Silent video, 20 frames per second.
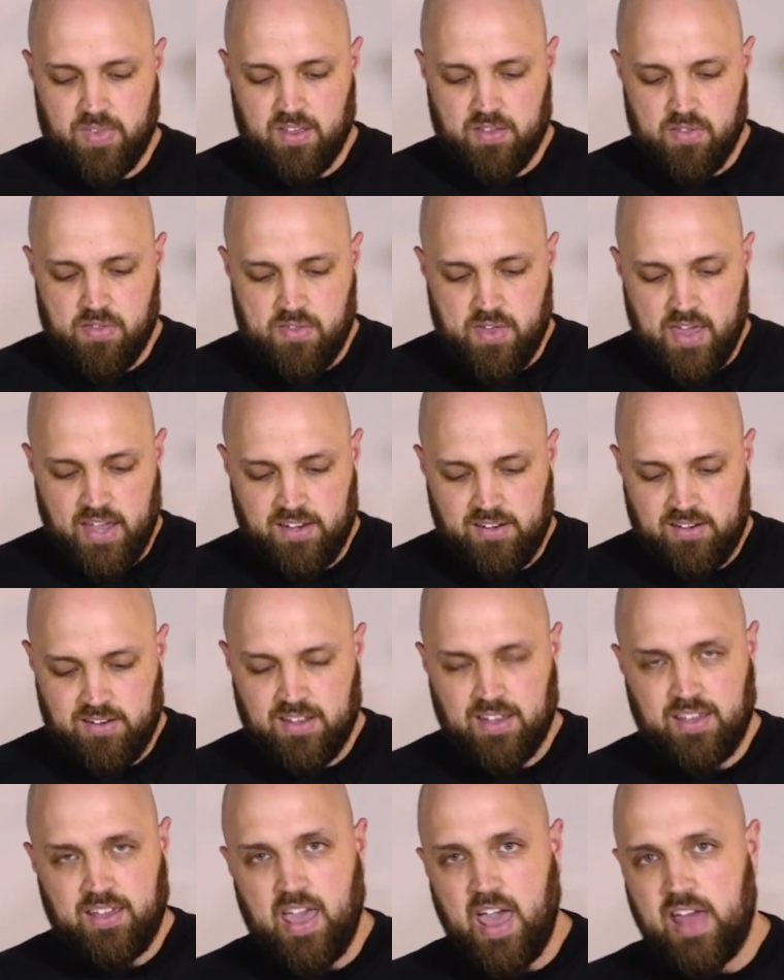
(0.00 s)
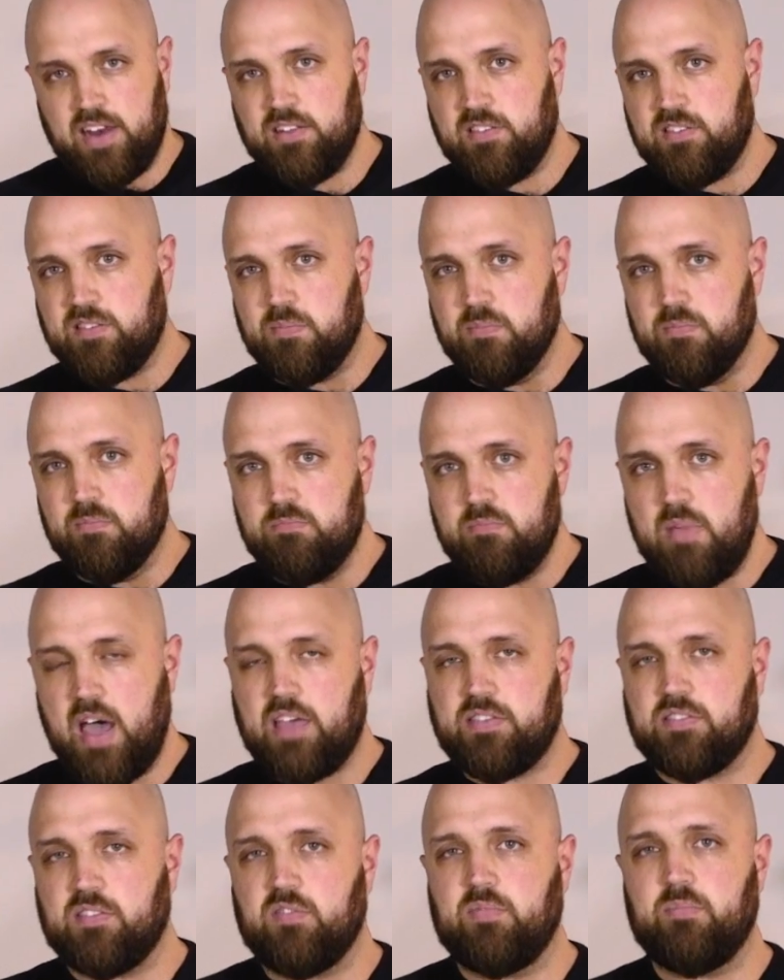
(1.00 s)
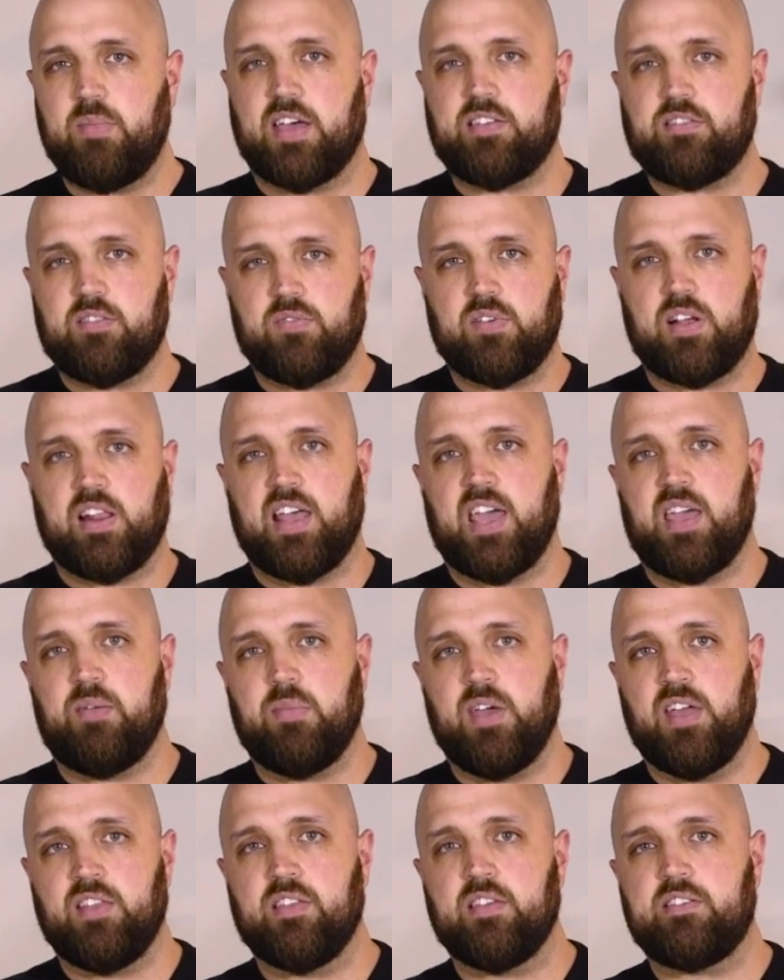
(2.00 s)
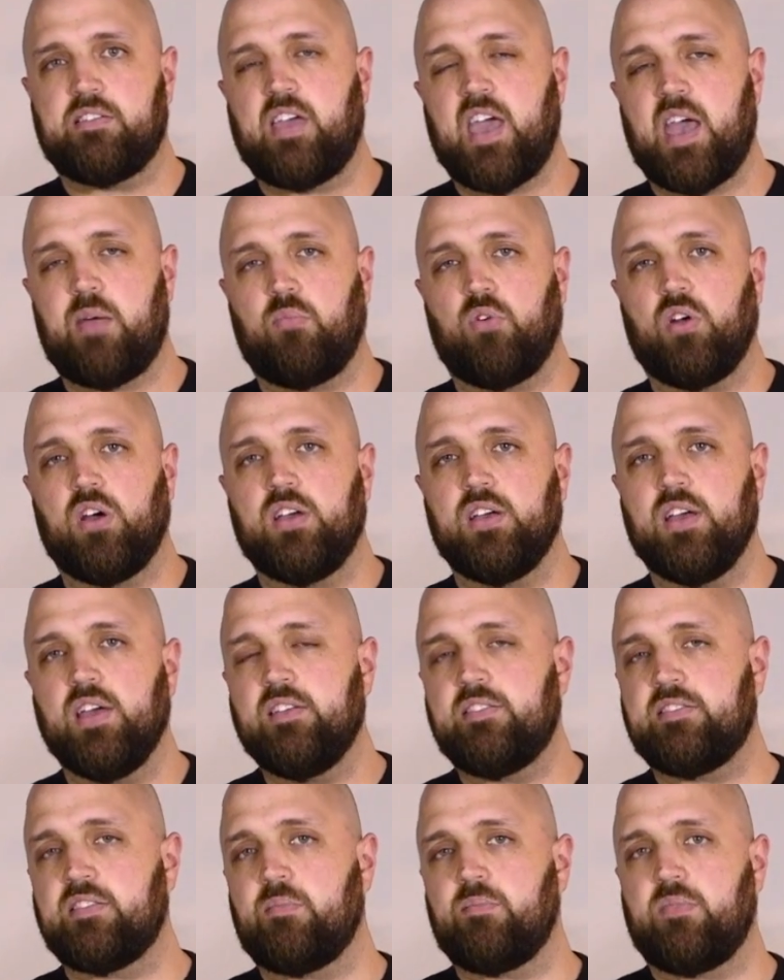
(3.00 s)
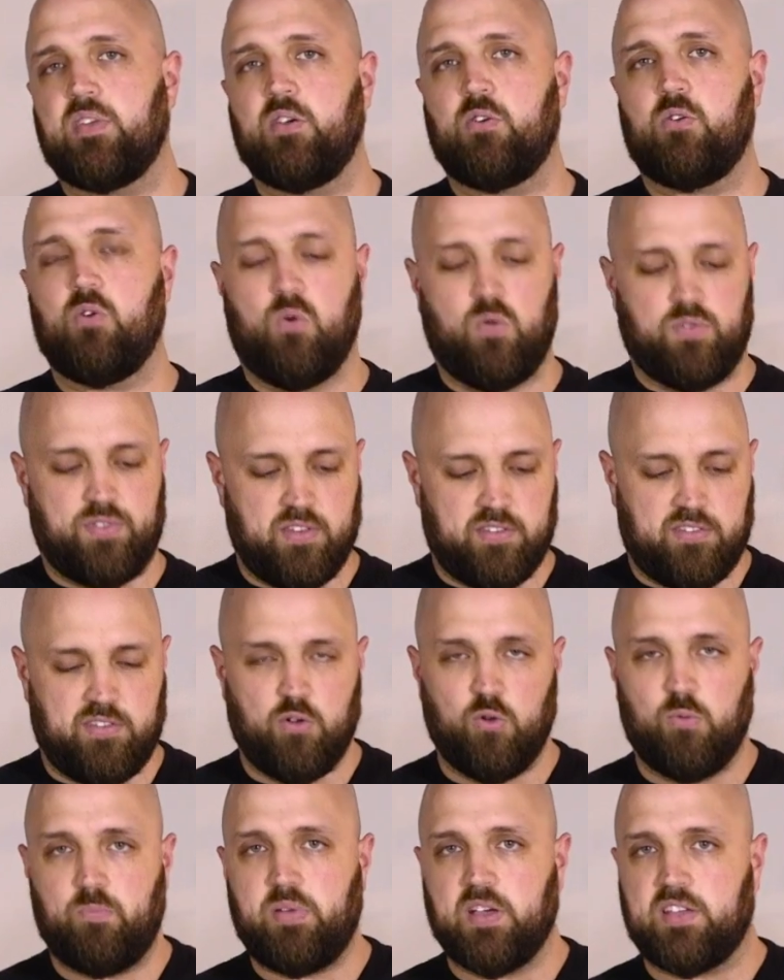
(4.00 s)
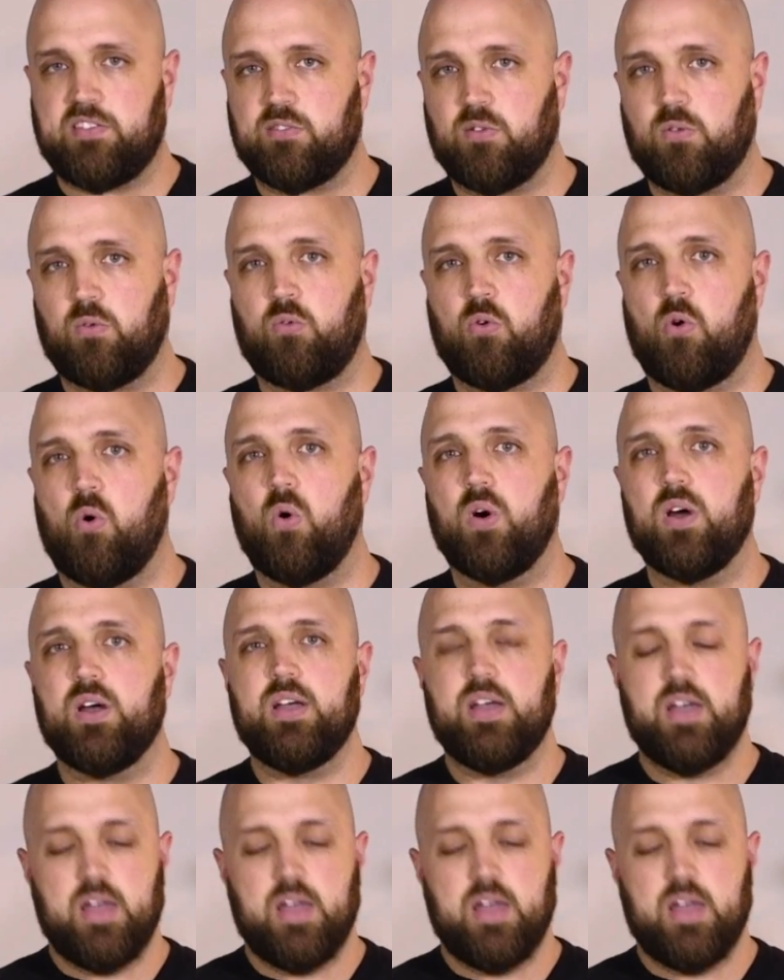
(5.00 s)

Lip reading: Then Canon's massive claim in this camera is something called the dual pixel RAW.